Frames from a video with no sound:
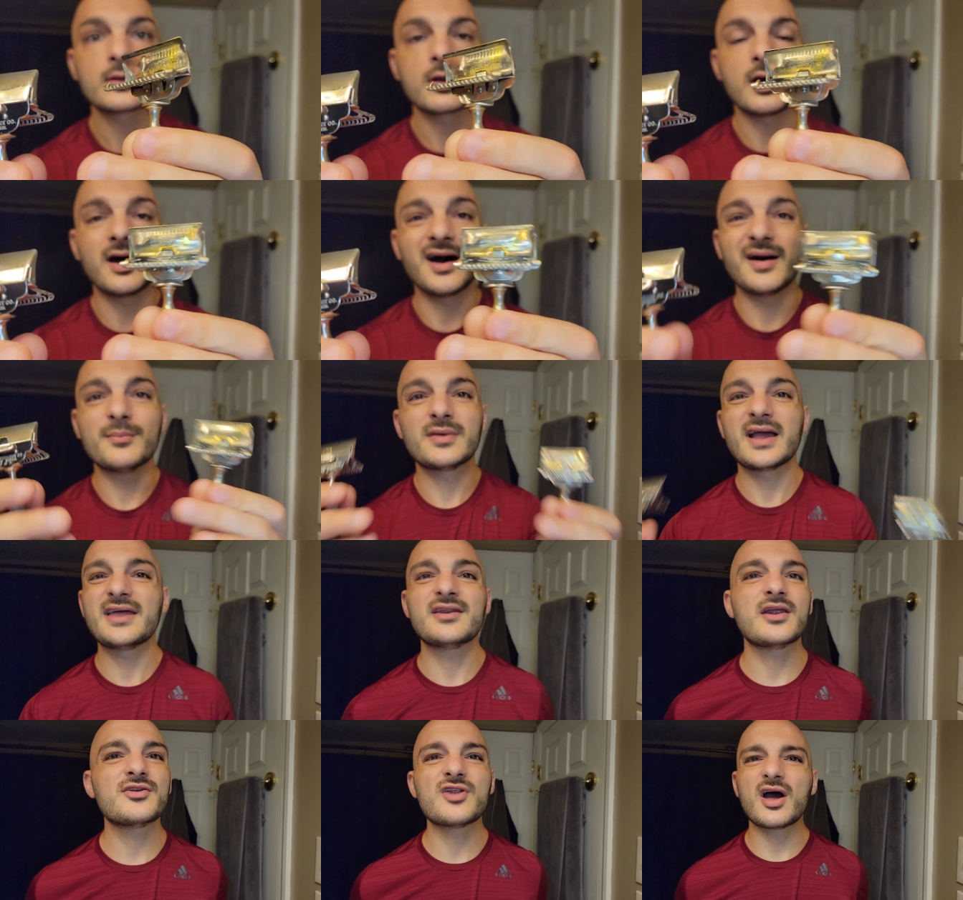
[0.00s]
Um,
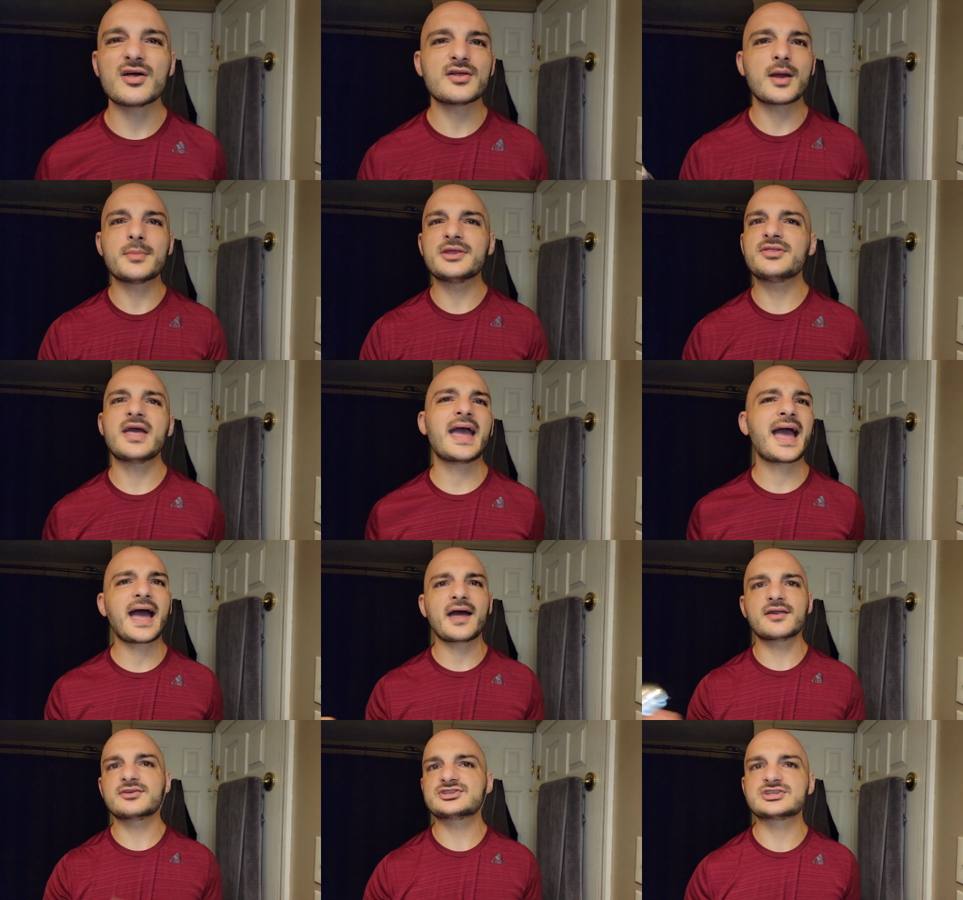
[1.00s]
and not, I mean, they
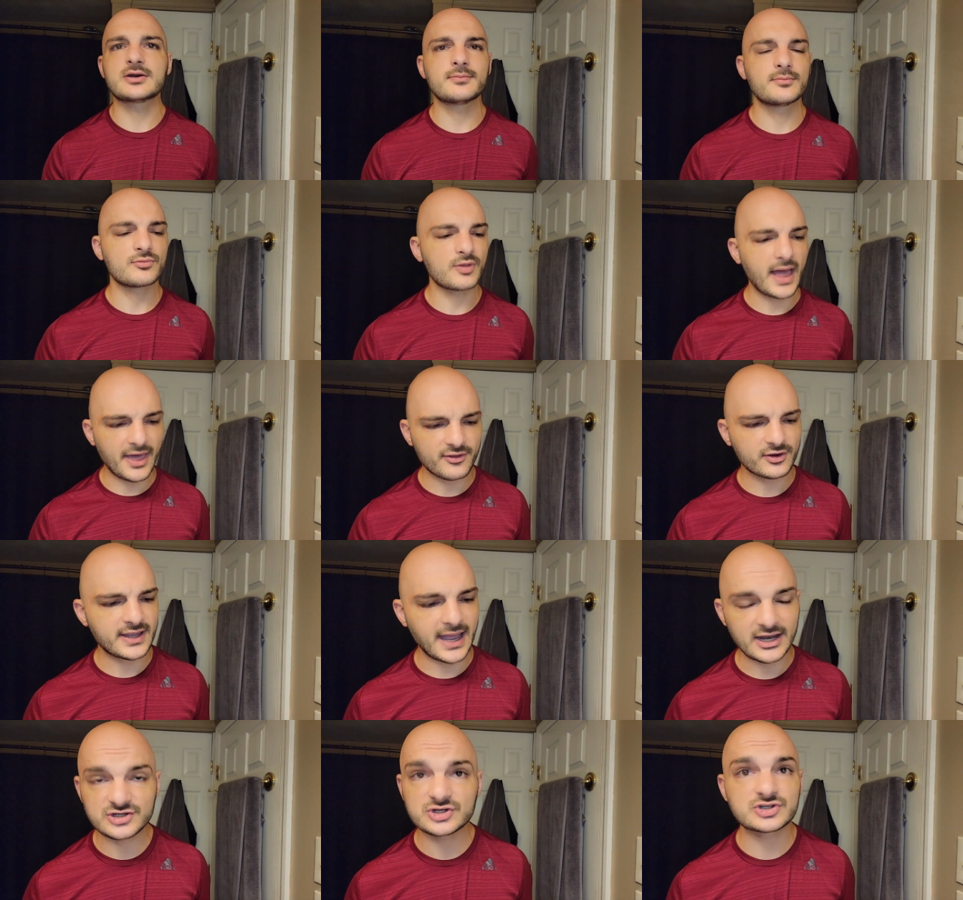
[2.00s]
had some Lather
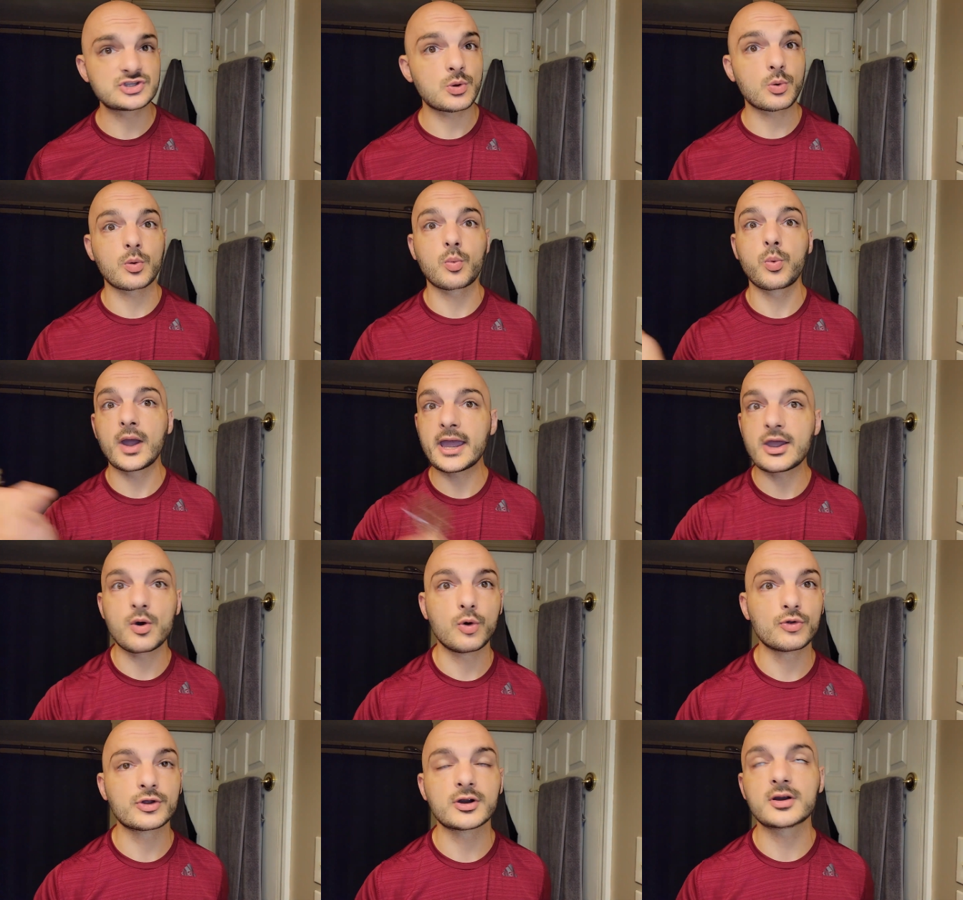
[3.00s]
catchers that were way
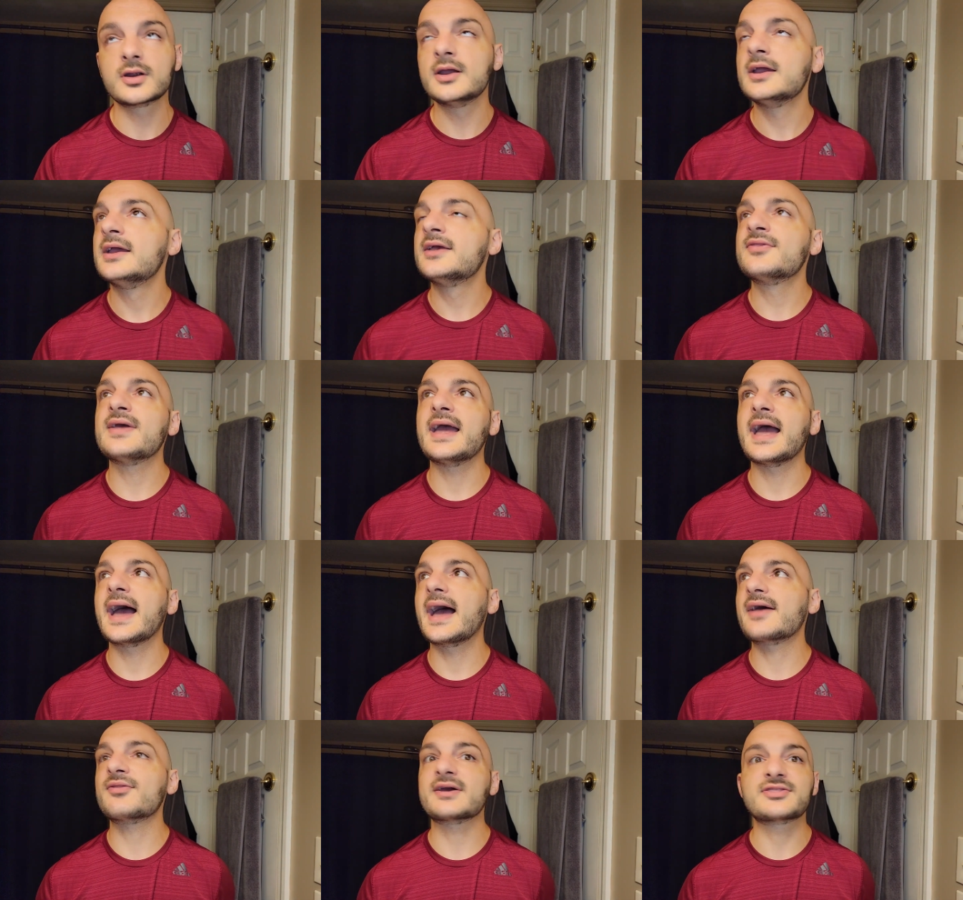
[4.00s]
older. They
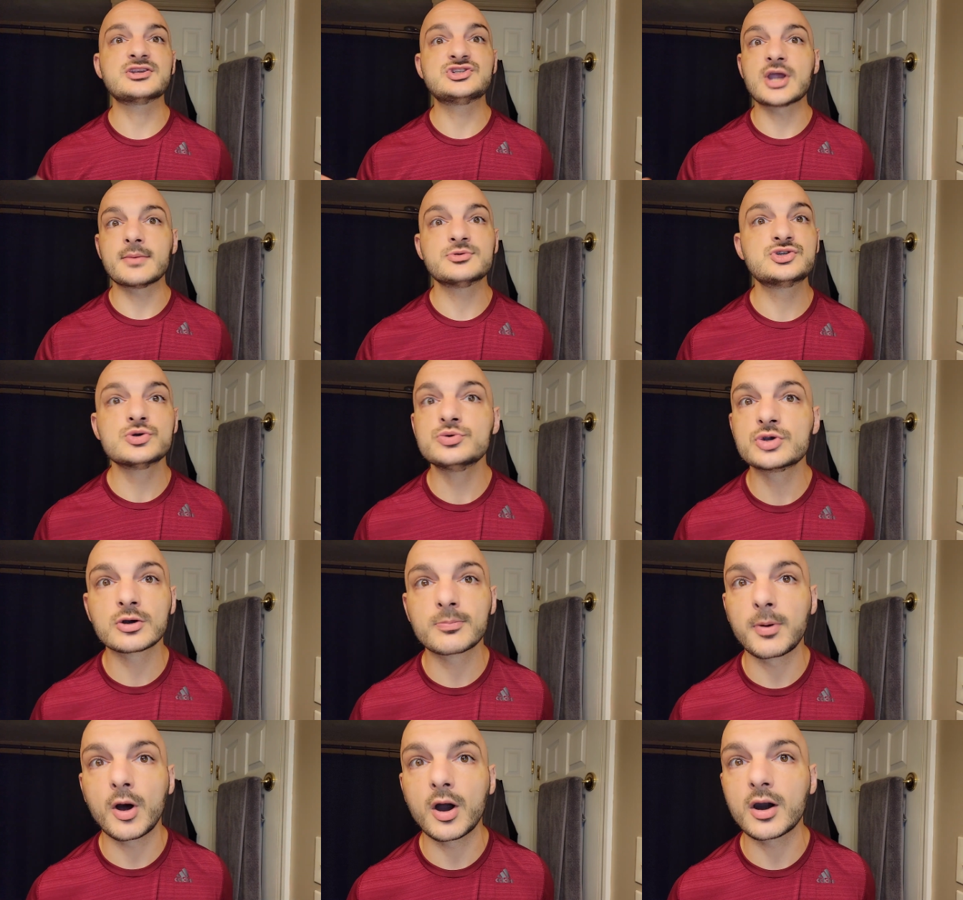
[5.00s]
had like the Gem Junior
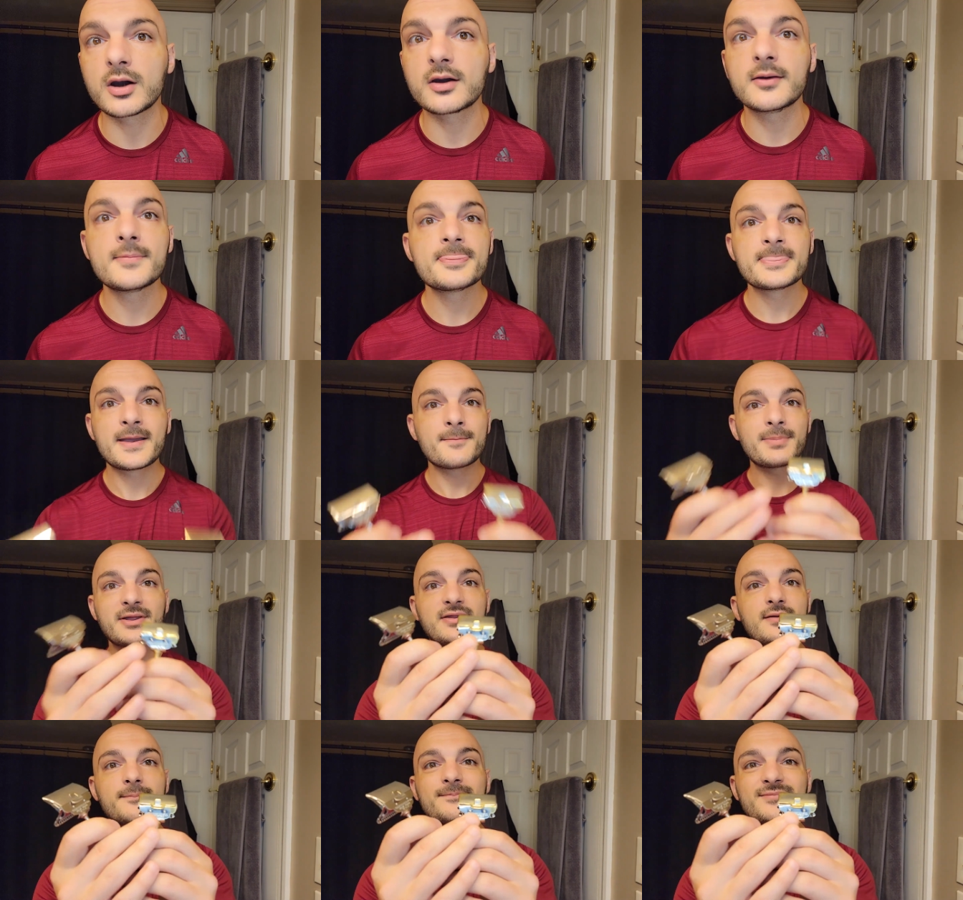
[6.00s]
bar,
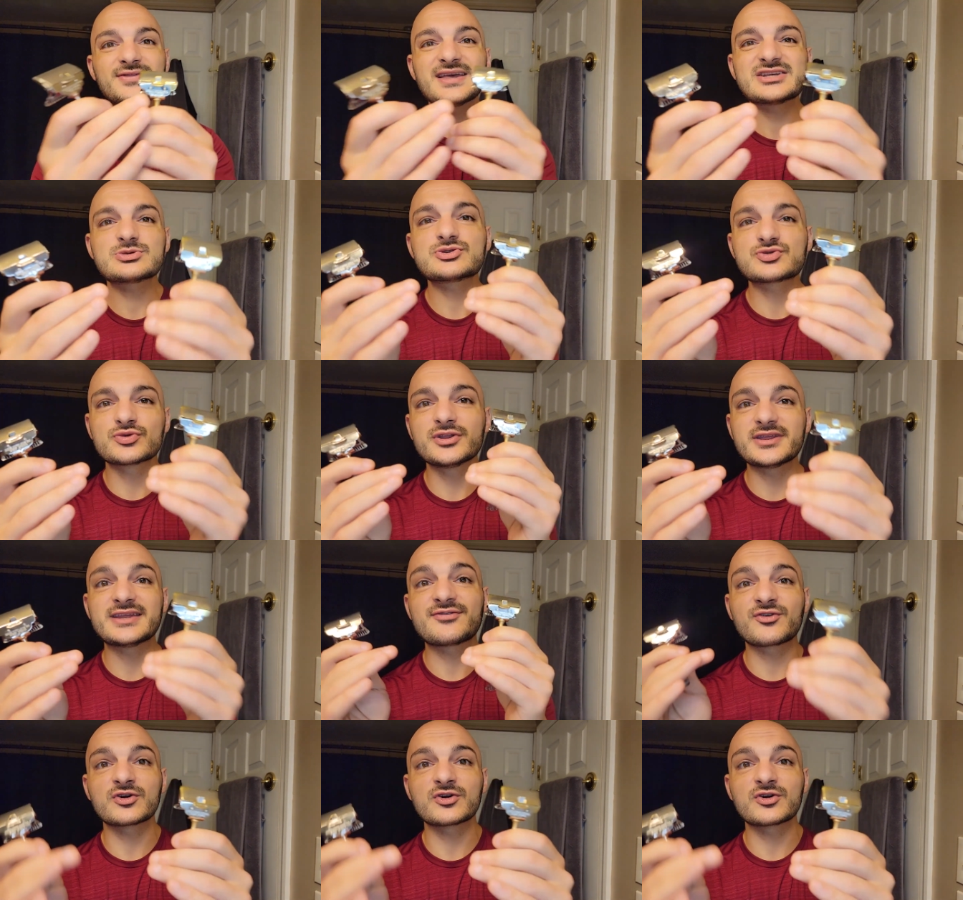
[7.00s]
but this was really the